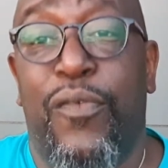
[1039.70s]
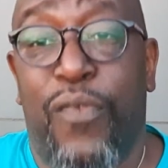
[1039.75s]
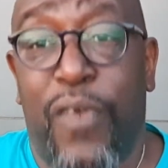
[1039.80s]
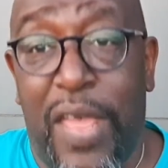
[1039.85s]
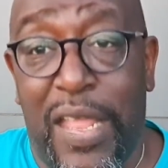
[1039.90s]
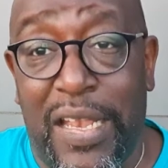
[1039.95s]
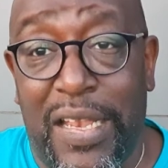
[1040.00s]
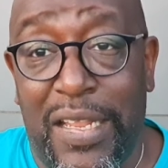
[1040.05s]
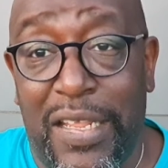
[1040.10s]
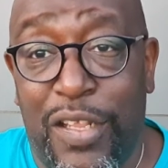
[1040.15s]

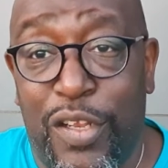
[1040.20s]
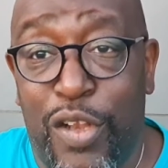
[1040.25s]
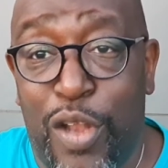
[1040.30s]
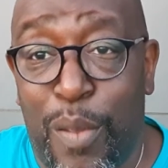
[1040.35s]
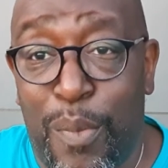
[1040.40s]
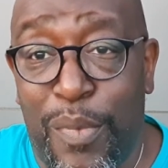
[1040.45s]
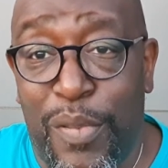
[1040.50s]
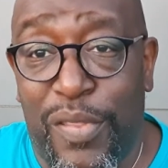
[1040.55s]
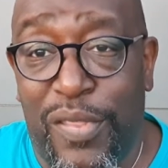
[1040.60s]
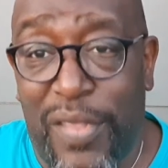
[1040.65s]
finally,
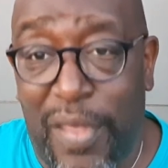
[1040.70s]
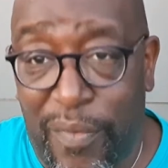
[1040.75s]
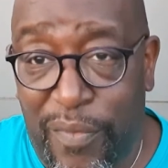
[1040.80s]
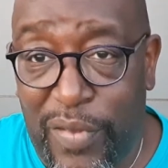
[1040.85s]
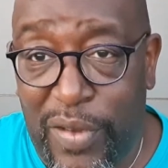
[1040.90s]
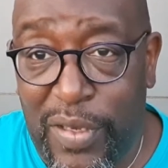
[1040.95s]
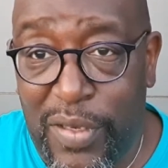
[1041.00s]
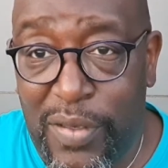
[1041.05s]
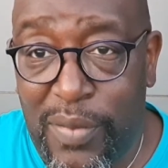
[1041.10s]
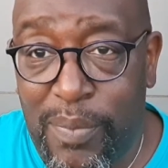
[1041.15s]
number
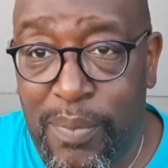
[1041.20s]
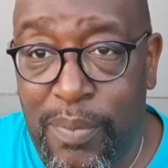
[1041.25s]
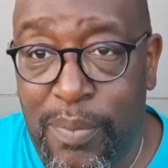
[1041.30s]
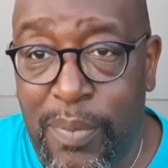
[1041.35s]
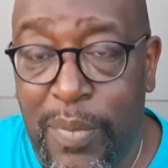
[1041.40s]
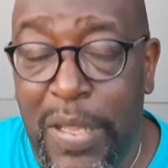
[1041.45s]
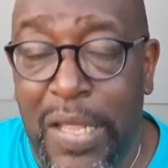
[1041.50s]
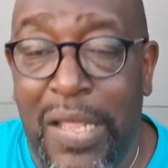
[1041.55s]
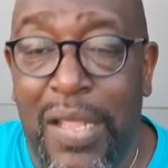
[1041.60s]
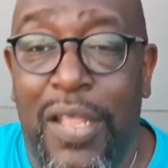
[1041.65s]

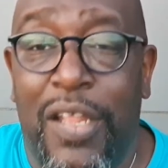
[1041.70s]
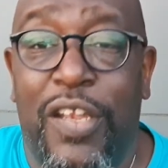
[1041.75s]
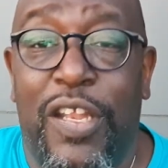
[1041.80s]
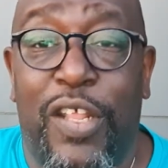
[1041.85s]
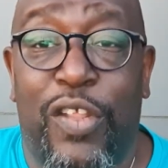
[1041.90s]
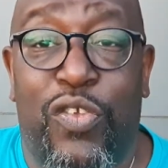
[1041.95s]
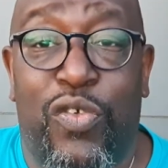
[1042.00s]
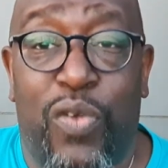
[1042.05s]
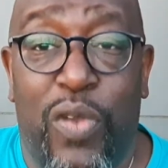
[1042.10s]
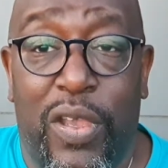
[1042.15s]
7,
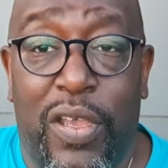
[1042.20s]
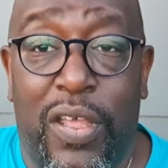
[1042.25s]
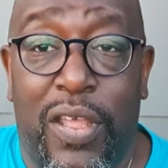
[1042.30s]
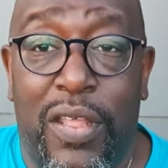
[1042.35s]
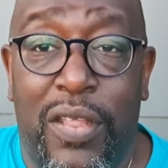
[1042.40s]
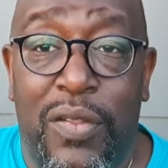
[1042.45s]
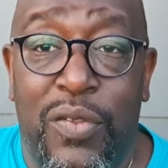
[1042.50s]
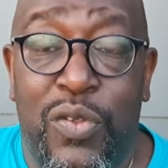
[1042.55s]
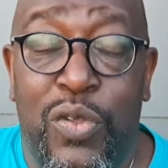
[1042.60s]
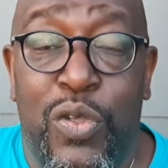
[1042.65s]
they
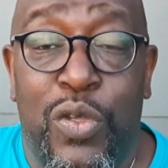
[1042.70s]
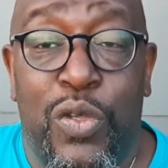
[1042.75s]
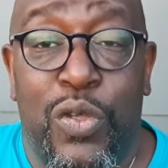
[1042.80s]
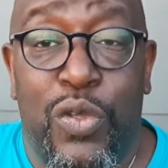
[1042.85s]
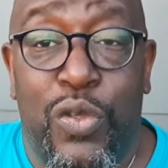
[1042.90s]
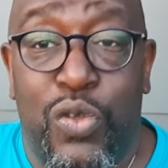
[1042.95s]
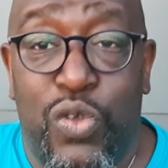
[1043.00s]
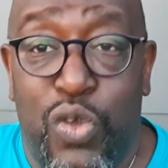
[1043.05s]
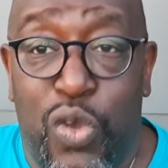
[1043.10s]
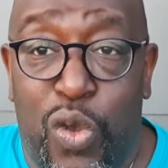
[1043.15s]
trigger
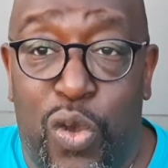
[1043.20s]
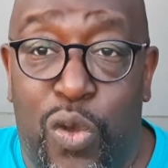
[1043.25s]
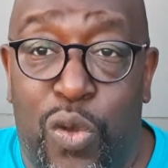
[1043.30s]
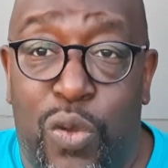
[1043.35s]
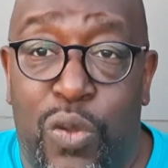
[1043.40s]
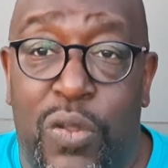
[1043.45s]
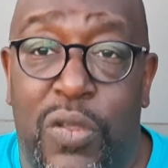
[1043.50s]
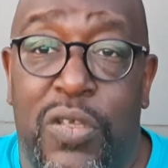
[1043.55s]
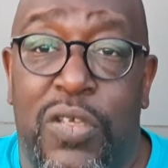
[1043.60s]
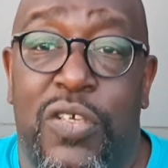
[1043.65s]
your
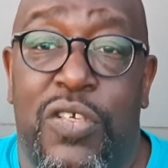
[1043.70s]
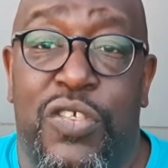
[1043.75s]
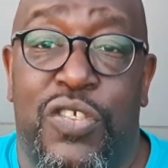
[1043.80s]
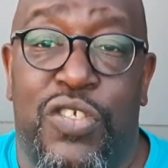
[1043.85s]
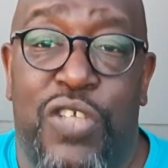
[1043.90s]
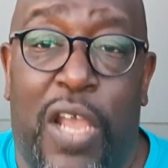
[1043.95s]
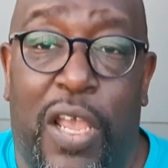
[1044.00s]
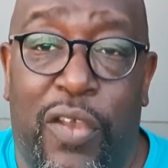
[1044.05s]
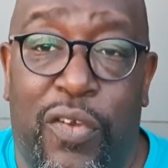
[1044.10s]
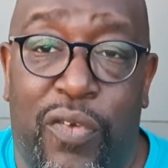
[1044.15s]

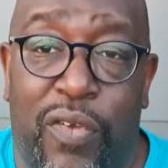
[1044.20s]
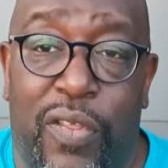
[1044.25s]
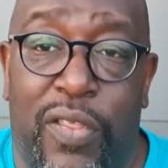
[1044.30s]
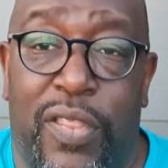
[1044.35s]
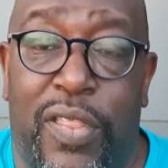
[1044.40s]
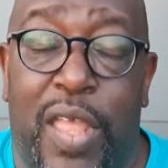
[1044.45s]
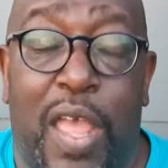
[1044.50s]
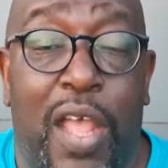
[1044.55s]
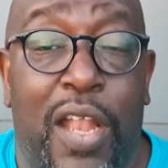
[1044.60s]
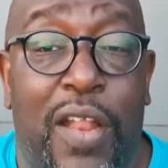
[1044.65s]

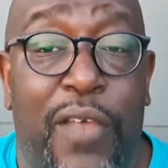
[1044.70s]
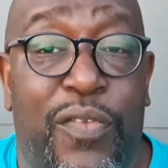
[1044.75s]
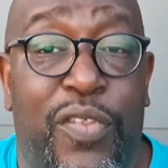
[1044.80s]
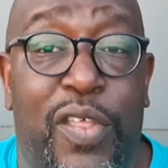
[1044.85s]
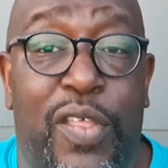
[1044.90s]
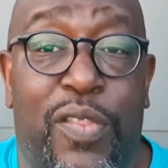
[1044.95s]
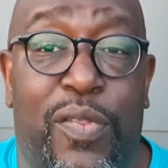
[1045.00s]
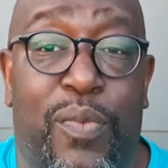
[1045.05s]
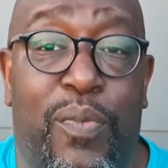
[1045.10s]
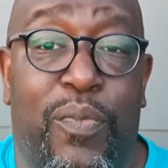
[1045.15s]
chakras. I left
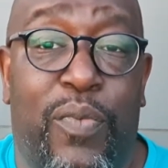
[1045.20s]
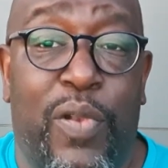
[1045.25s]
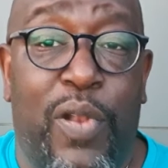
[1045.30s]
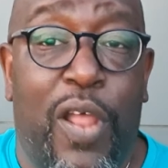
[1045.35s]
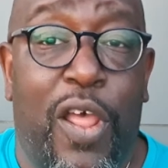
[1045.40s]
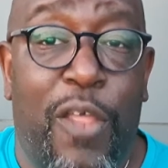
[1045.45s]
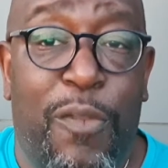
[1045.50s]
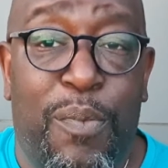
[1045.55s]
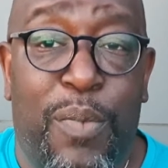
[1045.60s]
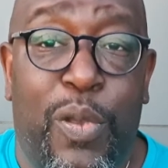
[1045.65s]
this for
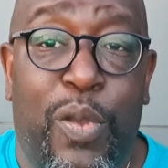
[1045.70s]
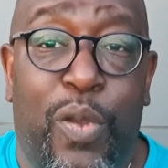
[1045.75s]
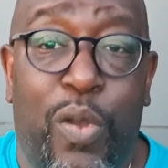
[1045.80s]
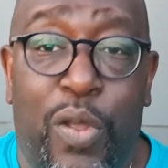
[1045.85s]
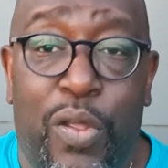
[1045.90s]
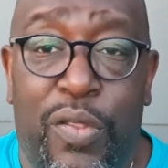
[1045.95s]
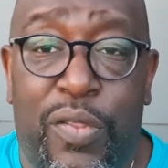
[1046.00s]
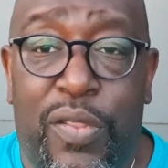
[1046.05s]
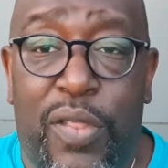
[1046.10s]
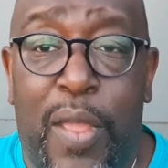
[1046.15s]
last
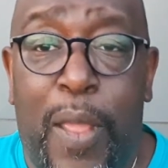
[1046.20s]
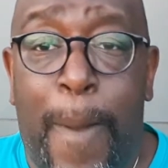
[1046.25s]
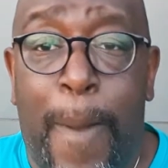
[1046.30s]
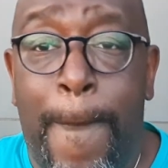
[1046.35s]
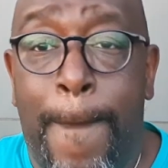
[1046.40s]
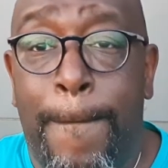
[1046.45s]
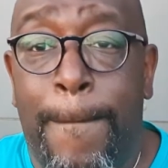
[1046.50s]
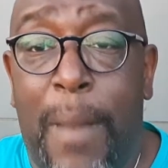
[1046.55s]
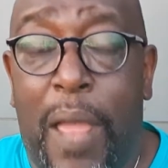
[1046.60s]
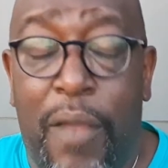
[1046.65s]
because
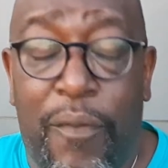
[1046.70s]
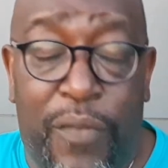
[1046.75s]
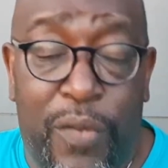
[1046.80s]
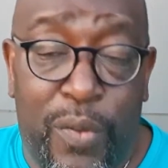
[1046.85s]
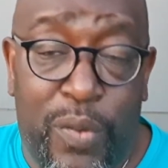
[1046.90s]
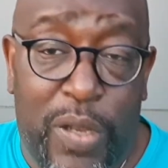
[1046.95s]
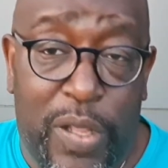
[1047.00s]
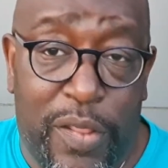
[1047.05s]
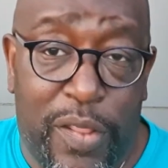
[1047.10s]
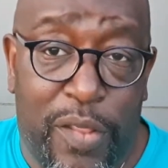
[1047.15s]
I
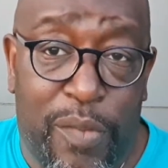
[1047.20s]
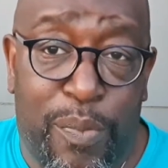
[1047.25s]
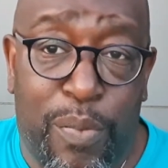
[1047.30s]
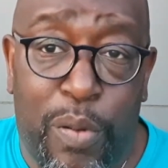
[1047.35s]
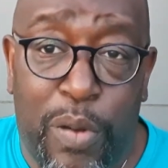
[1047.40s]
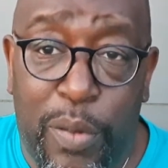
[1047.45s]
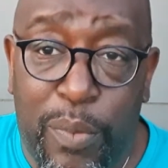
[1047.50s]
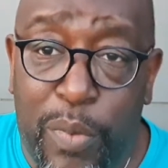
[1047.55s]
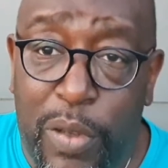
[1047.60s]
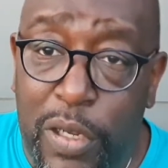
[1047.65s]
feel this is
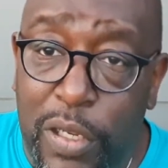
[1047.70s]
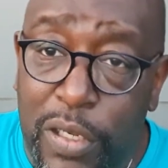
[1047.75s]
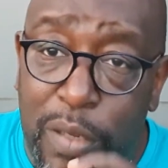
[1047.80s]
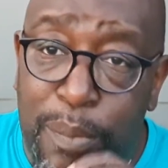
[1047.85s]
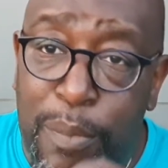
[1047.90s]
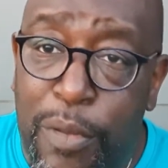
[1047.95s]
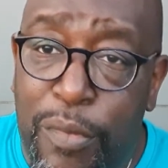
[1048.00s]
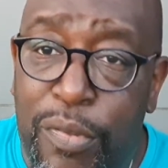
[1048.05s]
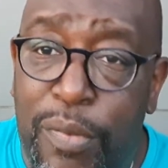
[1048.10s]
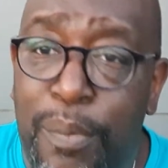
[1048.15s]
probably one of the
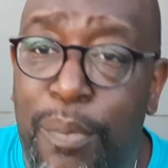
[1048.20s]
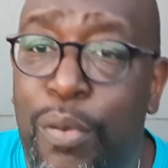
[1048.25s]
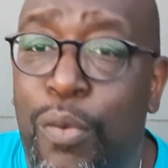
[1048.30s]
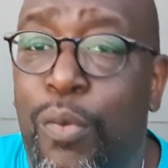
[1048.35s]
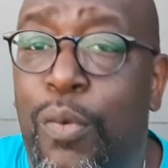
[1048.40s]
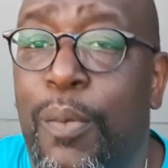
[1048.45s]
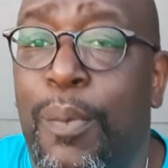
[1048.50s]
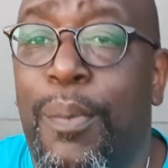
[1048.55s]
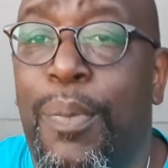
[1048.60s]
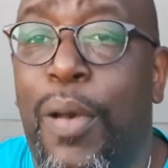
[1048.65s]
most
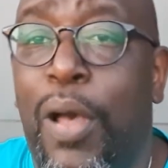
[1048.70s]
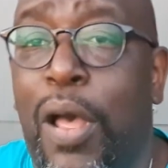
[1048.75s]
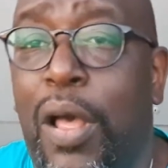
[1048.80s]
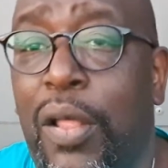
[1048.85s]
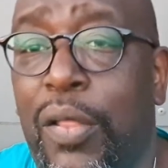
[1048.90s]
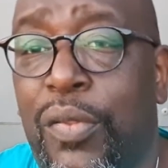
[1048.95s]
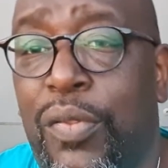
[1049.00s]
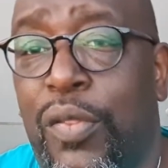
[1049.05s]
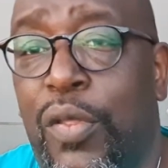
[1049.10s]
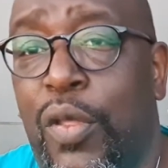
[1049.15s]
important
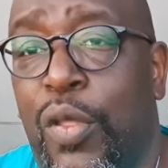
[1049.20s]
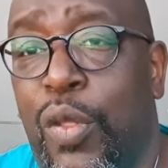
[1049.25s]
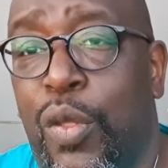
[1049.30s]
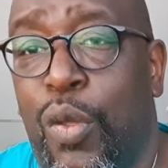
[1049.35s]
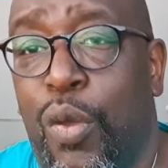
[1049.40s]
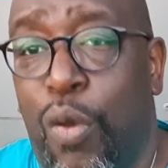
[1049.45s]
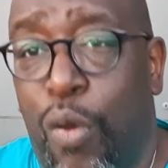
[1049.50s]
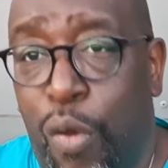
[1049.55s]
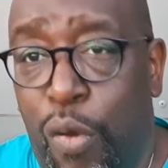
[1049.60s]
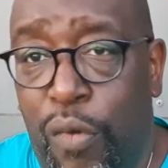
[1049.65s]
parts
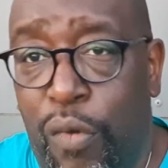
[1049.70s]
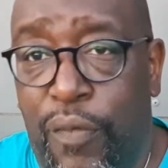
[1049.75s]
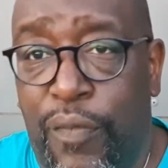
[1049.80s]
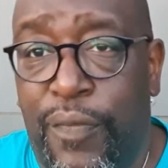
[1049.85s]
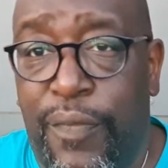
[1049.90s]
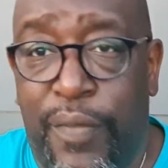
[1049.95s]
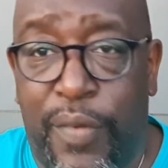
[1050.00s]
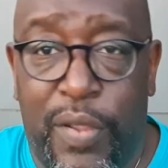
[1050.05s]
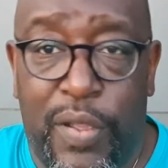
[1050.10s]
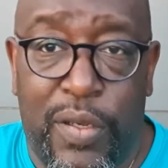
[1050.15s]

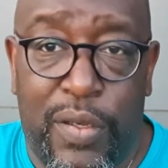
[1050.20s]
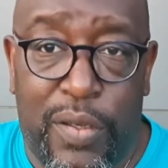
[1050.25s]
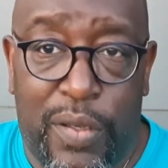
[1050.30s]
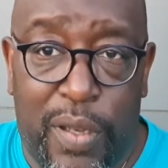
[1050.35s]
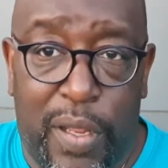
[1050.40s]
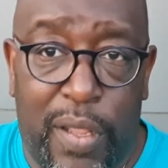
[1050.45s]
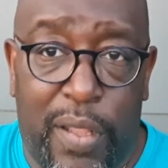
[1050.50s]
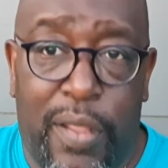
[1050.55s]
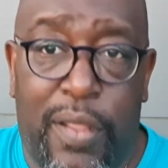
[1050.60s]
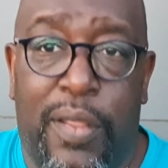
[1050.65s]
of
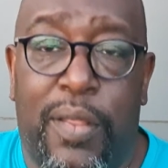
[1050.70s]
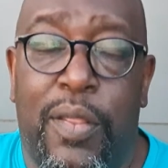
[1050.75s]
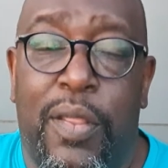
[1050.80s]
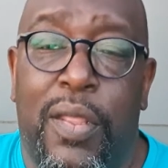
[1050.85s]
the